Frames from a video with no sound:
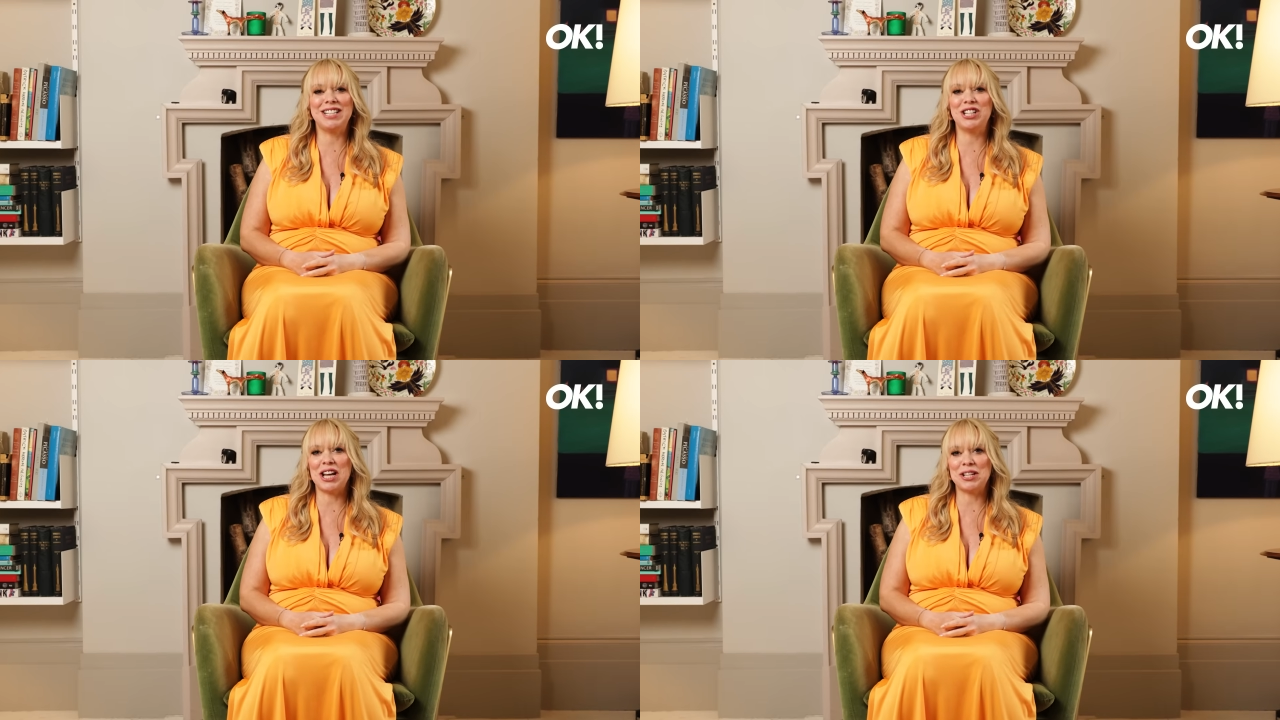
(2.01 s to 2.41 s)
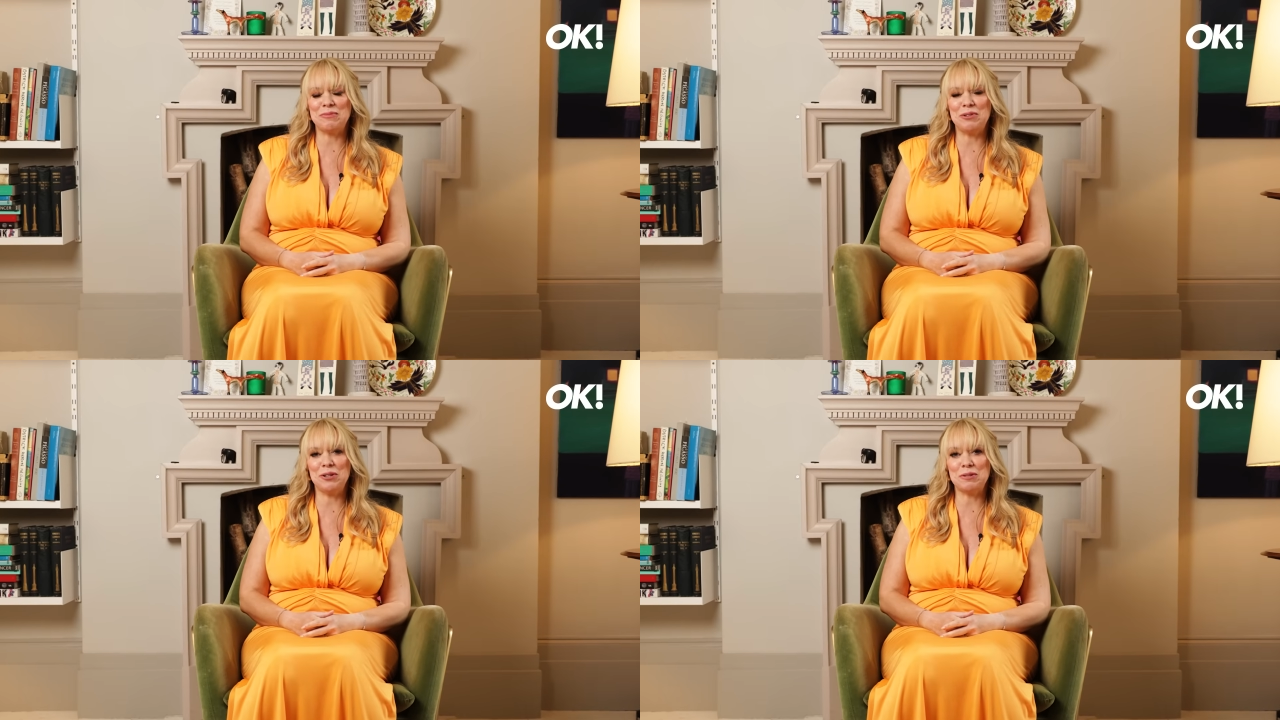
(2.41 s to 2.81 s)
to share
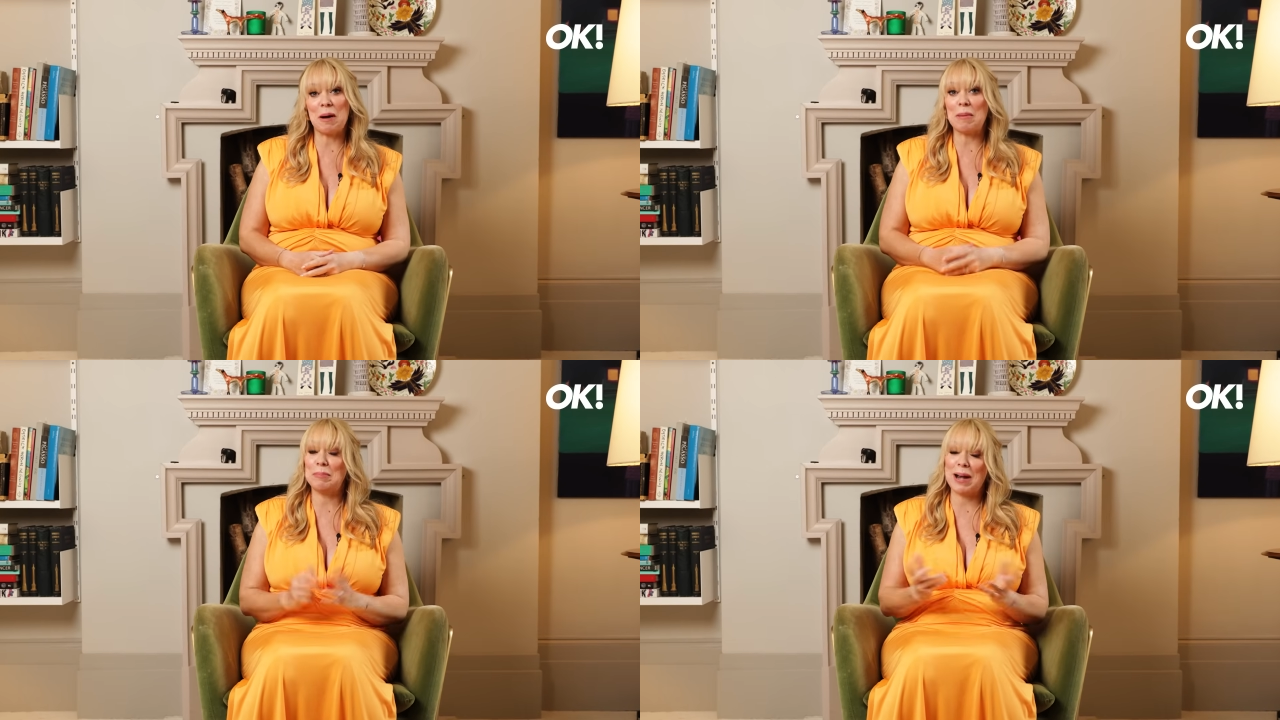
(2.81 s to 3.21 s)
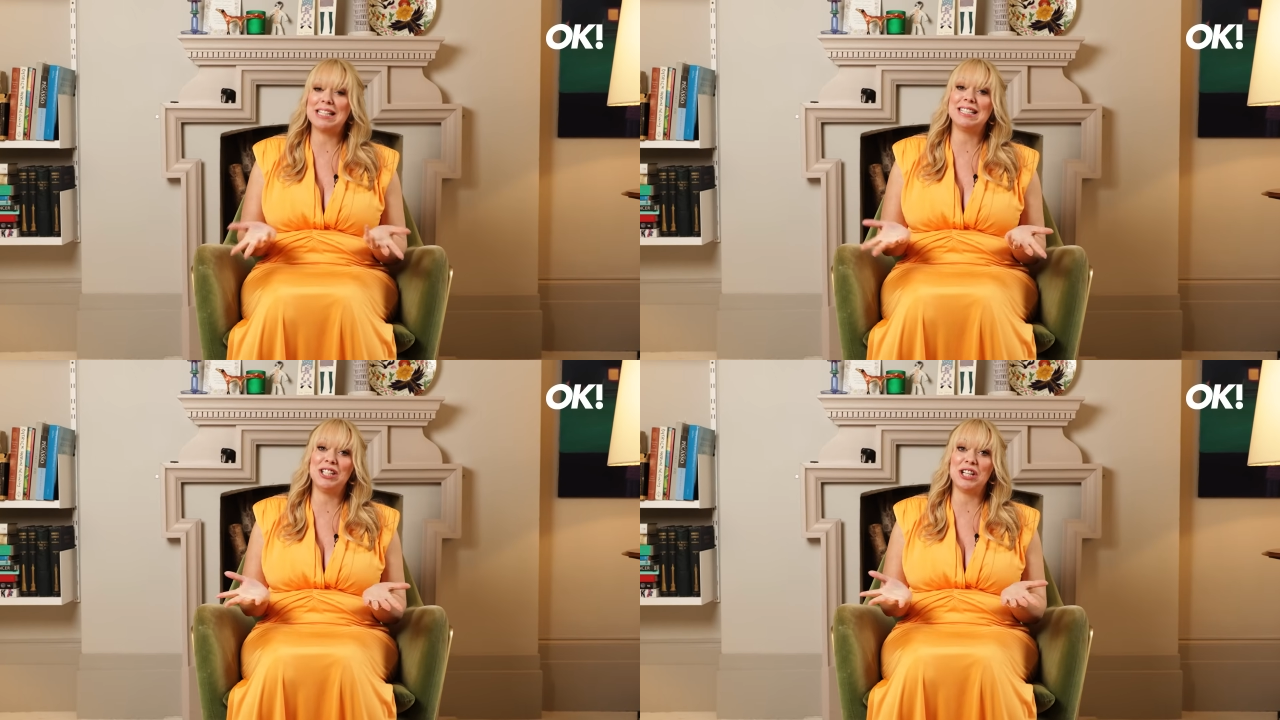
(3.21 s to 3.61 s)
some news about my
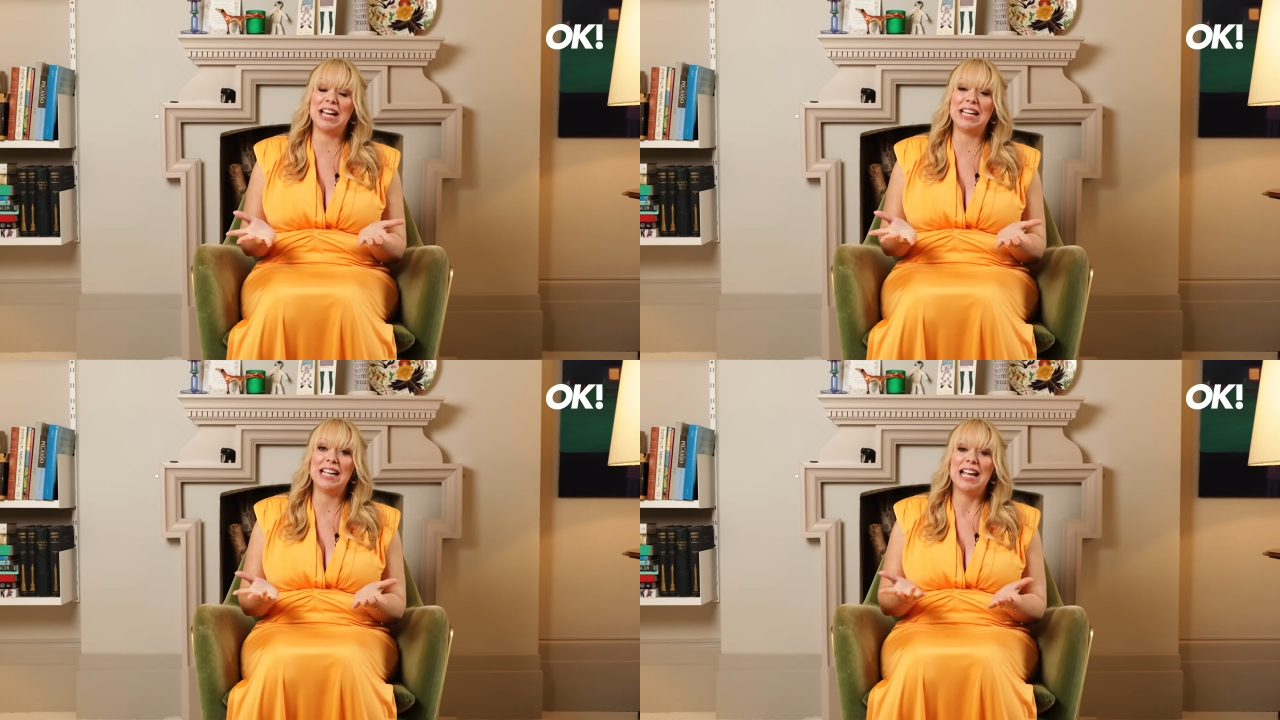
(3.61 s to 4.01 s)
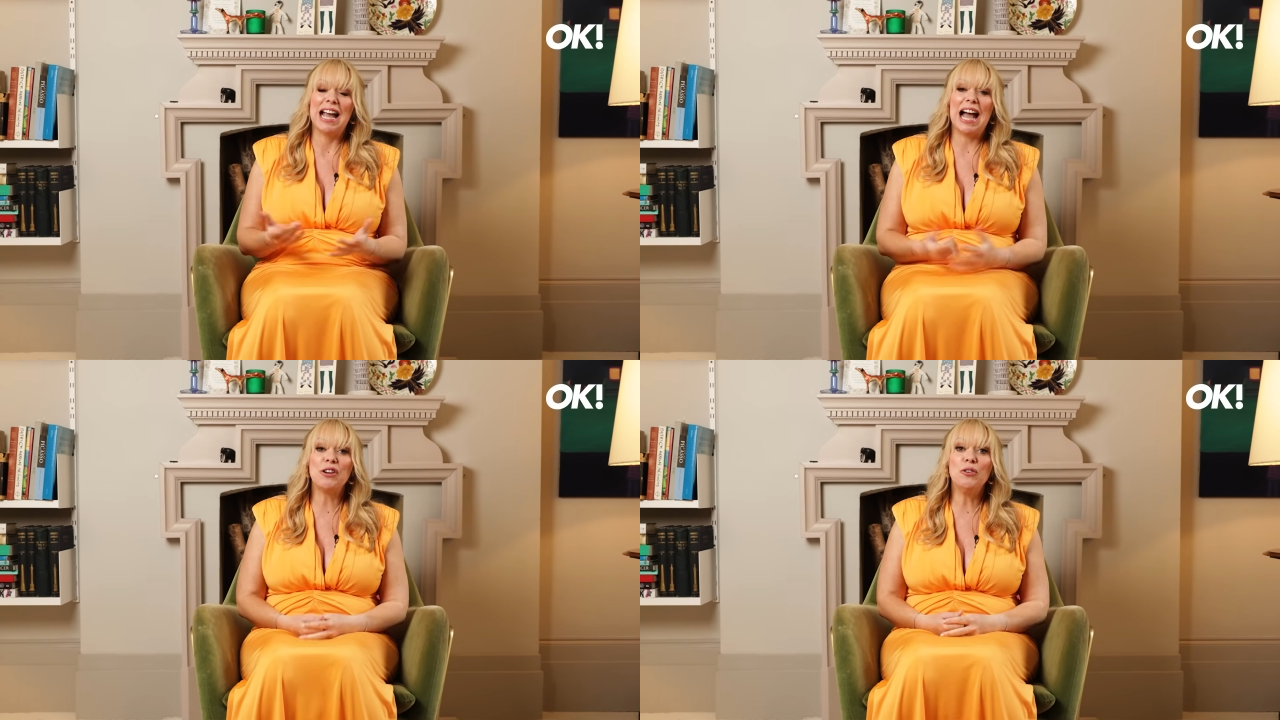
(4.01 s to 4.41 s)
pregnancy journey
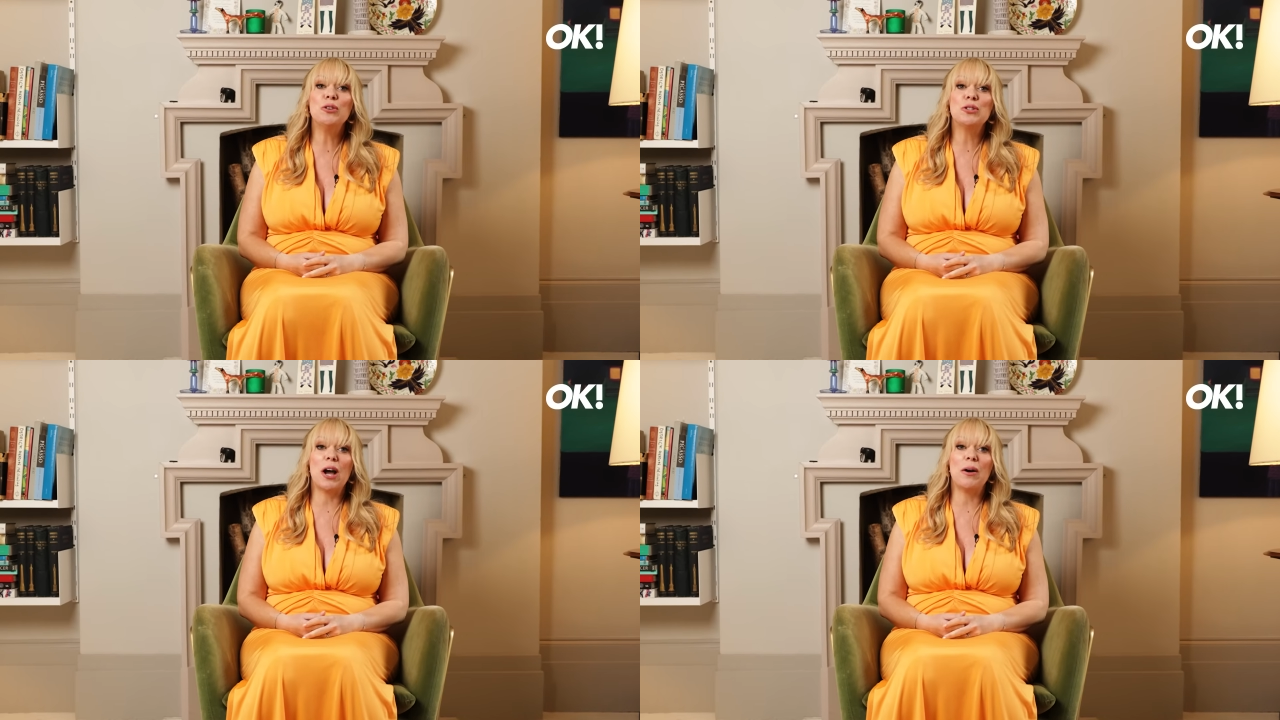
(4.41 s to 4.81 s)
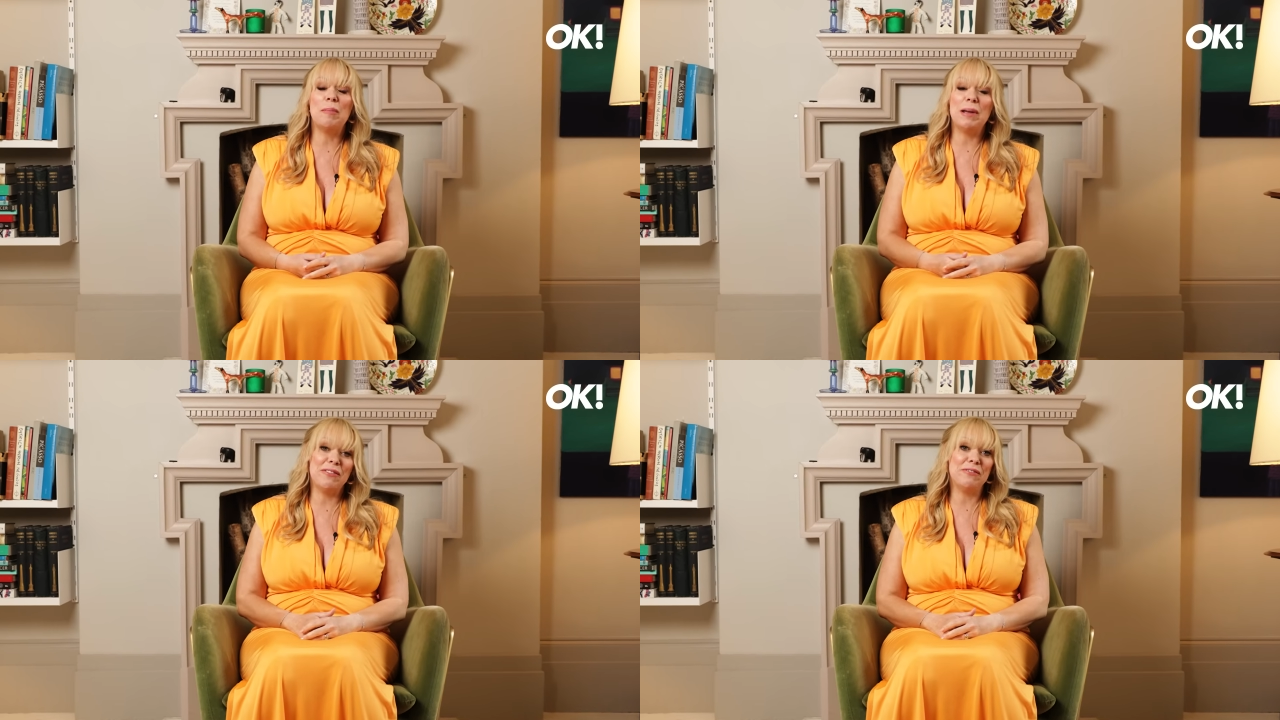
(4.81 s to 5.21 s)
and also
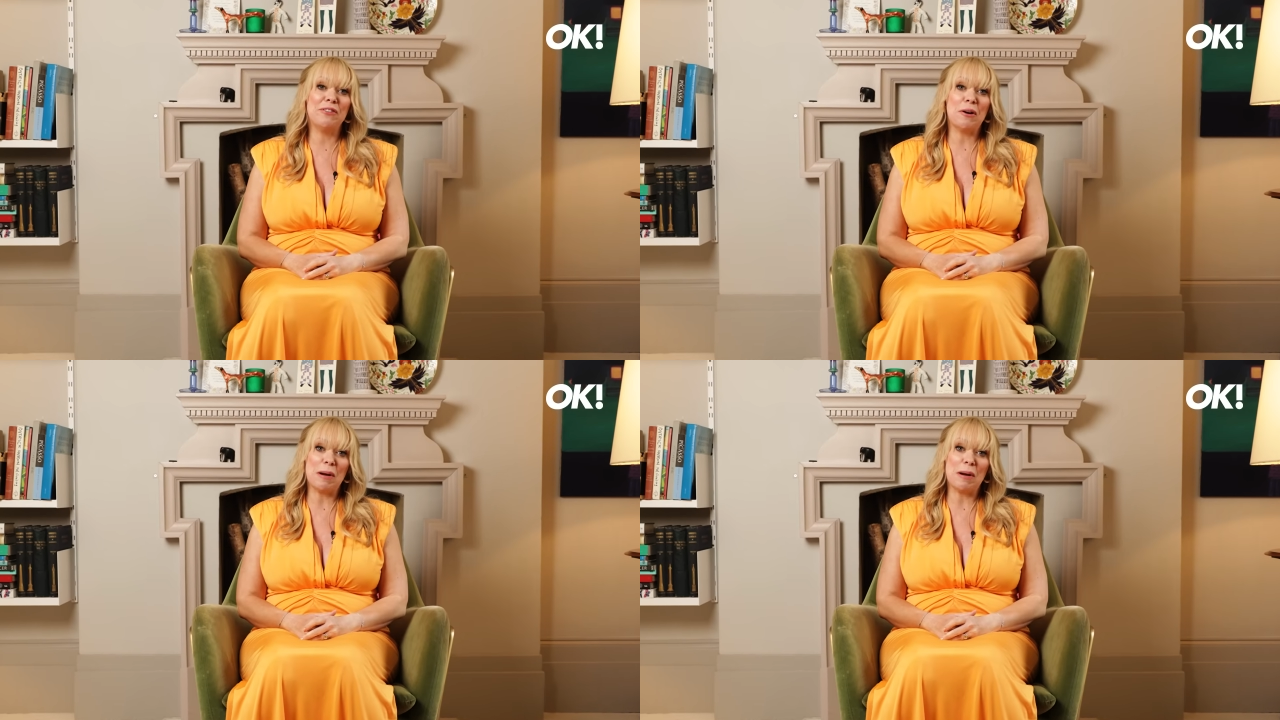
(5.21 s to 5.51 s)
a bit of info